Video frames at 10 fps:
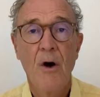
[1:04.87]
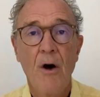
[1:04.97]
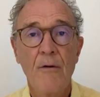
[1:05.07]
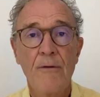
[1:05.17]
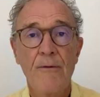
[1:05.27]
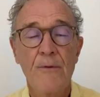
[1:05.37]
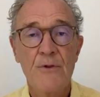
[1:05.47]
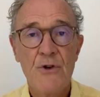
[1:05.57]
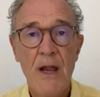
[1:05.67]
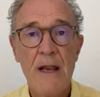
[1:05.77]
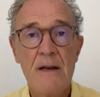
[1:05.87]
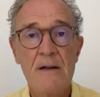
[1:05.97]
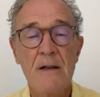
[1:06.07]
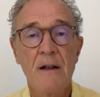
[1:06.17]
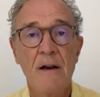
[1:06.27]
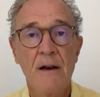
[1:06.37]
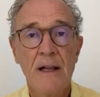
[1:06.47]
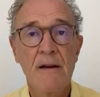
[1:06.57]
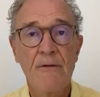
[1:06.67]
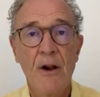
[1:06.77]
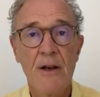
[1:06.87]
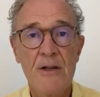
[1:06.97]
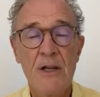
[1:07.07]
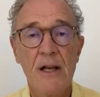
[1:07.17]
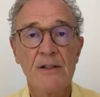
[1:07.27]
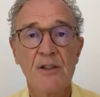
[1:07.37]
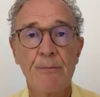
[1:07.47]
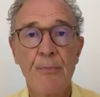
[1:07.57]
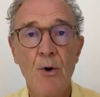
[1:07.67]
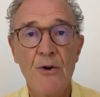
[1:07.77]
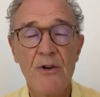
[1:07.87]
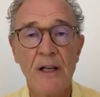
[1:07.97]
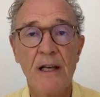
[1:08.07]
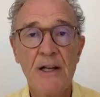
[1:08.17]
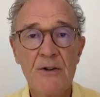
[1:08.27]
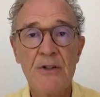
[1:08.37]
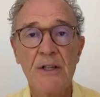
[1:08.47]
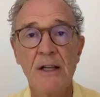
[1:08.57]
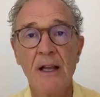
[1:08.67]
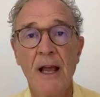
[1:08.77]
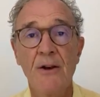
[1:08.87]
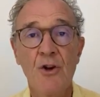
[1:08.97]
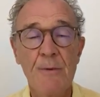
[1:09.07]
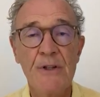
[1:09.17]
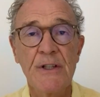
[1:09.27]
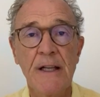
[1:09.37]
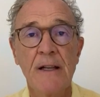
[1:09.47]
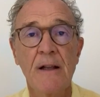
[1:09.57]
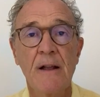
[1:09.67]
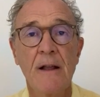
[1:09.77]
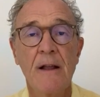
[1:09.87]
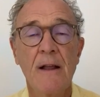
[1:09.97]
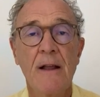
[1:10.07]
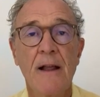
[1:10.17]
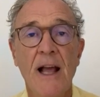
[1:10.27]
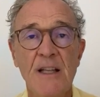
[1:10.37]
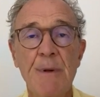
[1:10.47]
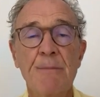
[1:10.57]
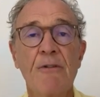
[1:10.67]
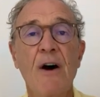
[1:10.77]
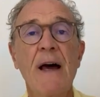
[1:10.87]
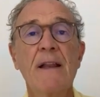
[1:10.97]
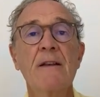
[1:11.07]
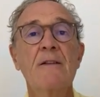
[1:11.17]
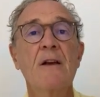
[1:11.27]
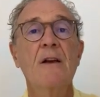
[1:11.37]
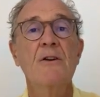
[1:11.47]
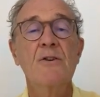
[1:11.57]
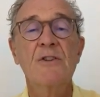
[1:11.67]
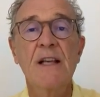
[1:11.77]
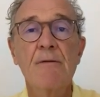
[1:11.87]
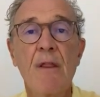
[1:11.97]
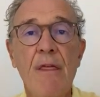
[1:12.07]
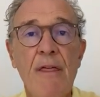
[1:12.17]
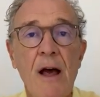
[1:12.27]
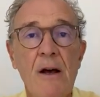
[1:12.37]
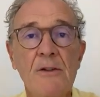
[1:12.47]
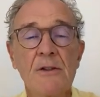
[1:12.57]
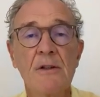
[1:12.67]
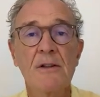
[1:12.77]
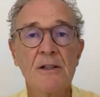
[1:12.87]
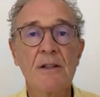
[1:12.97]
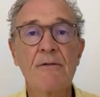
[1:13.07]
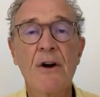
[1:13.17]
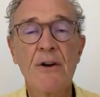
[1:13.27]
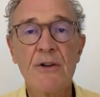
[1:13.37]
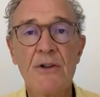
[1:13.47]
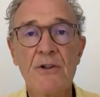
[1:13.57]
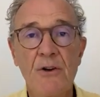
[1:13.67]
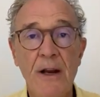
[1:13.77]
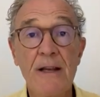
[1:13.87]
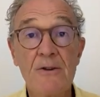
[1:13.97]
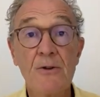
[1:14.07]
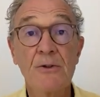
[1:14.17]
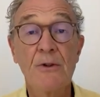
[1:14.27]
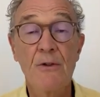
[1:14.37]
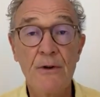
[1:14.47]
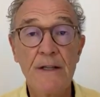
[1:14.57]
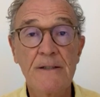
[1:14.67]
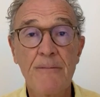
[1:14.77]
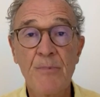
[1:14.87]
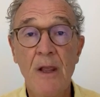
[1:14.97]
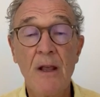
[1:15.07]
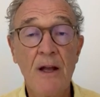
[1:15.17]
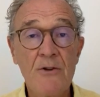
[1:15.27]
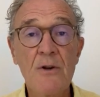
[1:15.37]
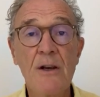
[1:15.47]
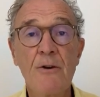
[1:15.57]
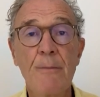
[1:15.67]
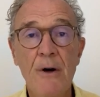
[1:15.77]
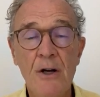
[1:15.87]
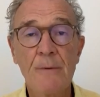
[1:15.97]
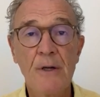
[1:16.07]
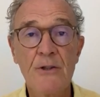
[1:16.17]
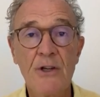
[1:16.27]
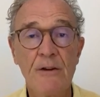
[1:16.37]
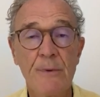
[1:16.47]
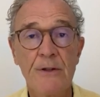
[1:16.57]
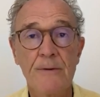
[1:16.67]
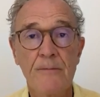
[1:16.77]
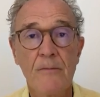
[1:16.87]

of trained Link volunteer support in literacy and numeracy has been provided to 7,000 disadvantaged grade twos and threes. A truly remarkable achievement.